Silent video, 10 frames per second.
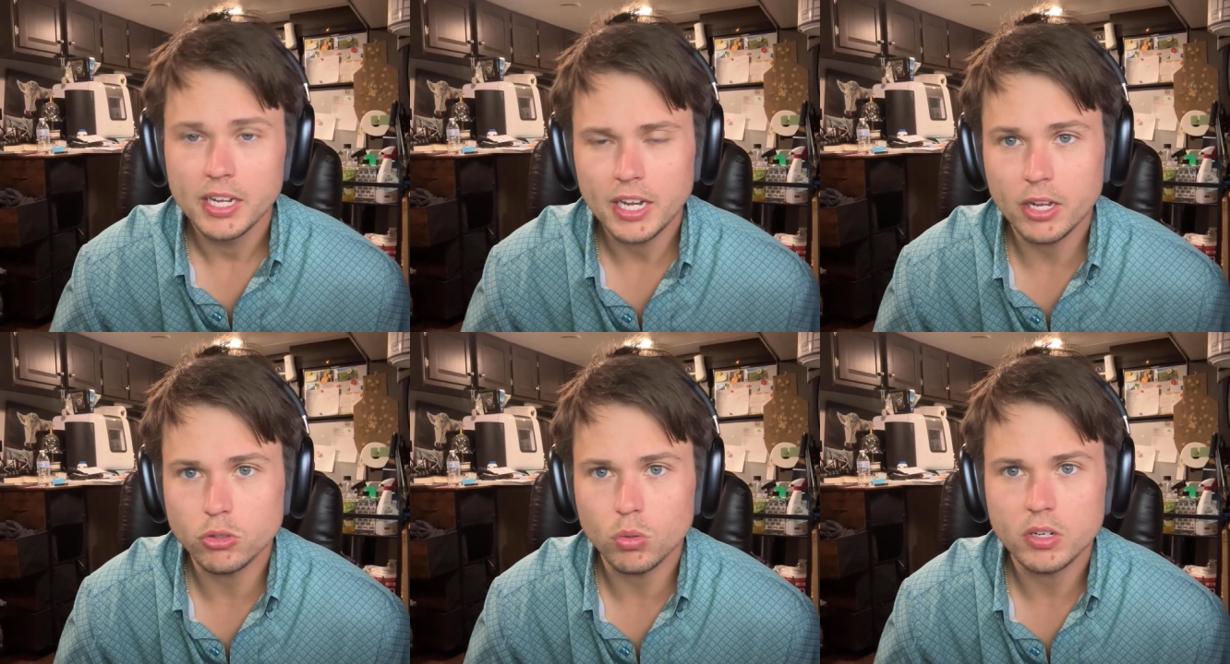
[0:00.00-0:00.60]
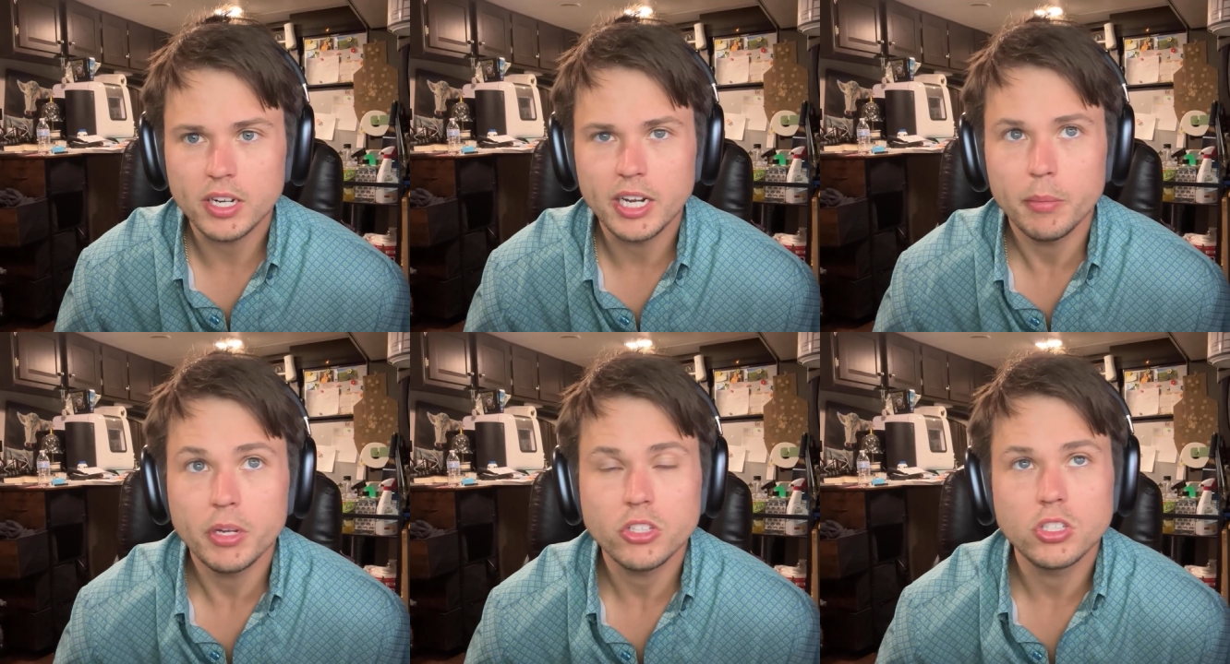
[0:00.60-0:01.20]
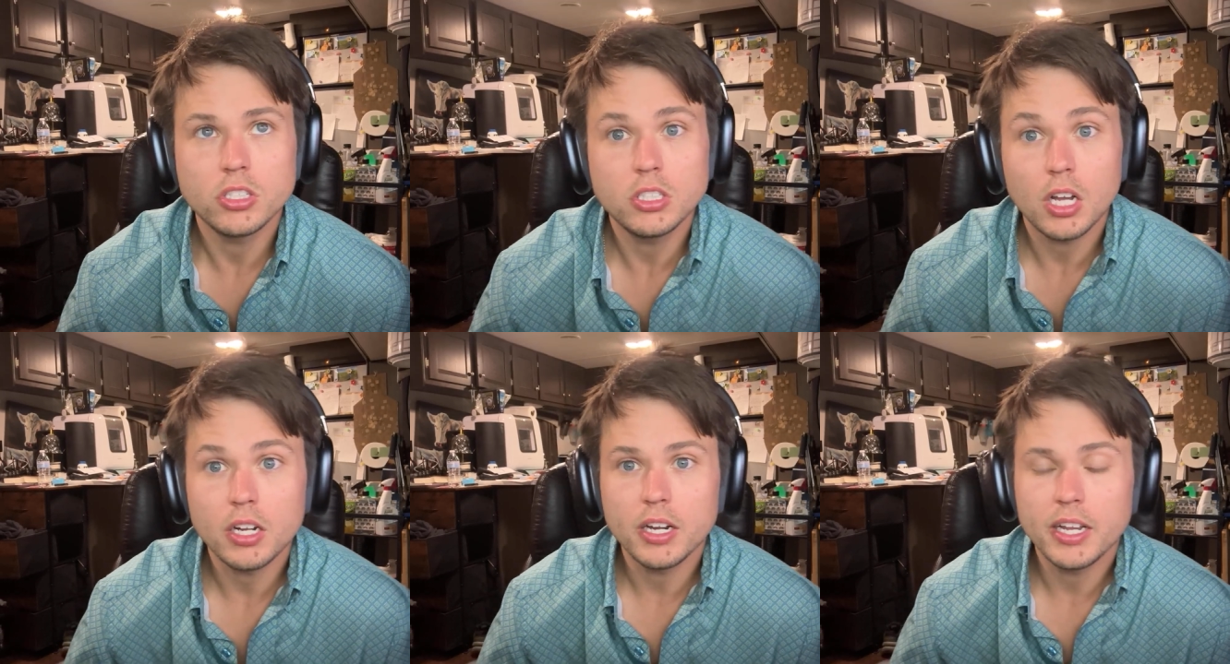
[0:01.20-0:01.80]

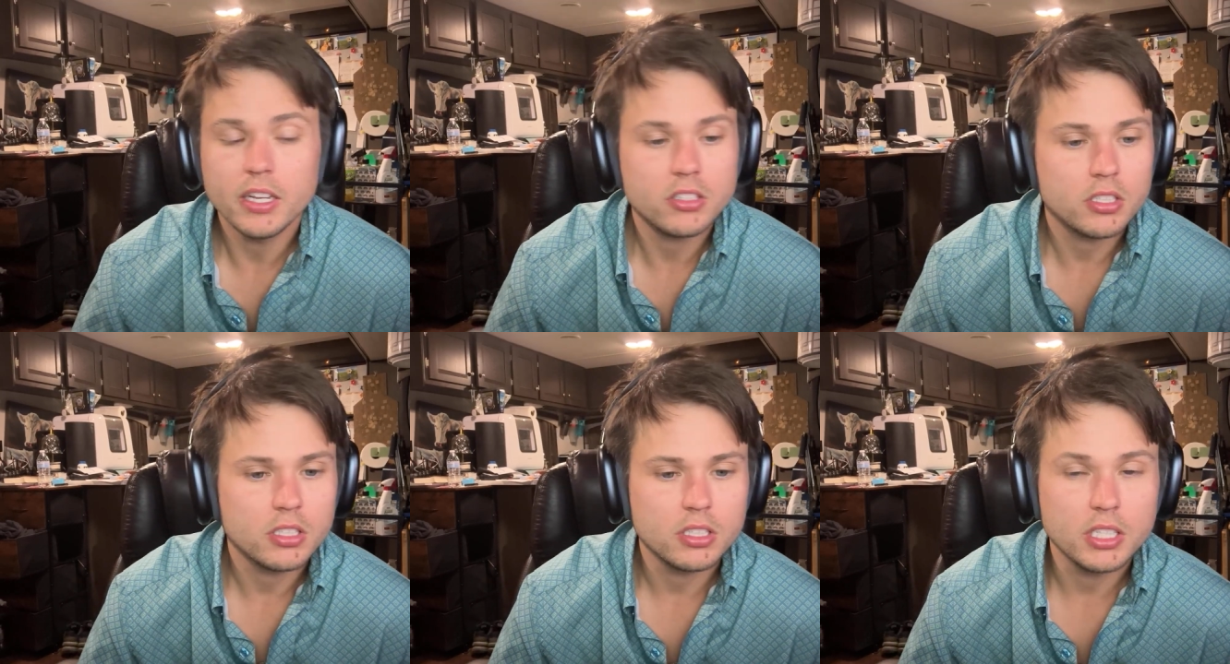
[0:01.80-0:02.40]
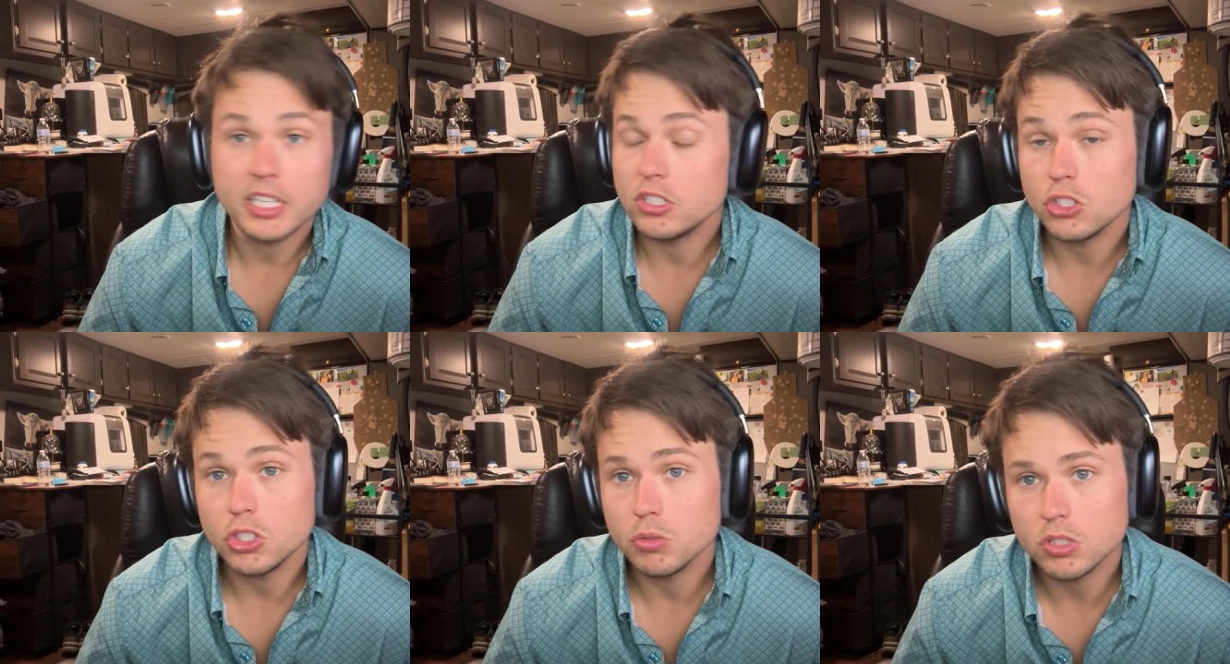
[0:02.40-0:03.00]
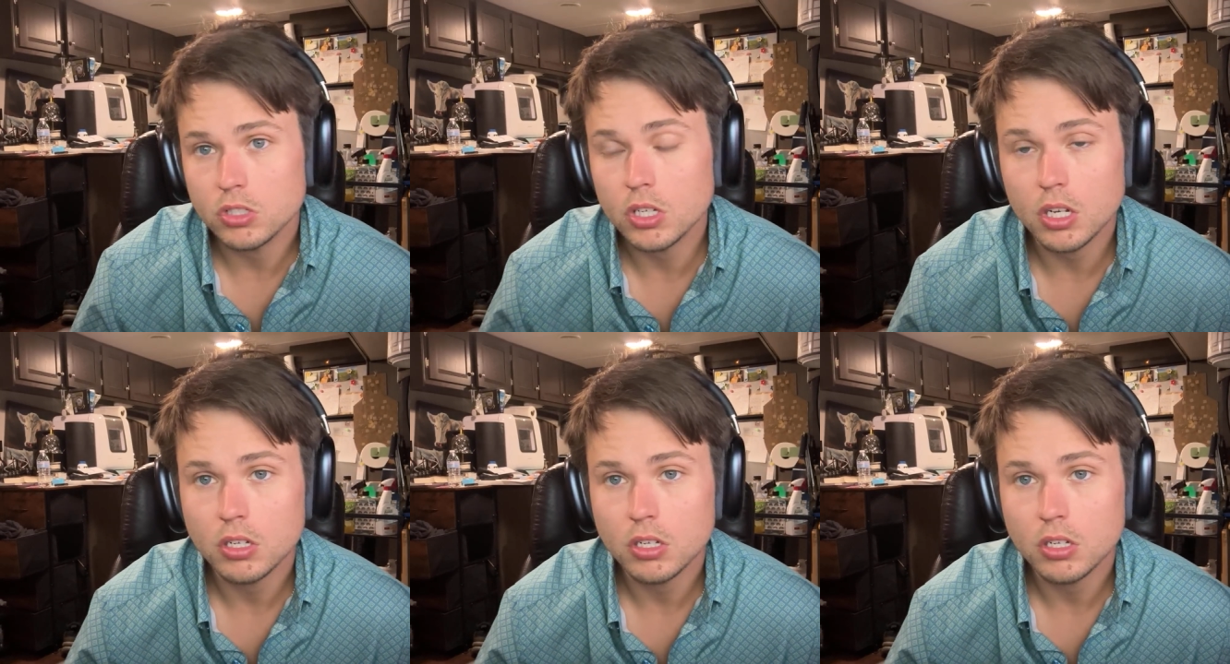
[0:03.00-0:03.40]
outdoordynamics.net, and he just uses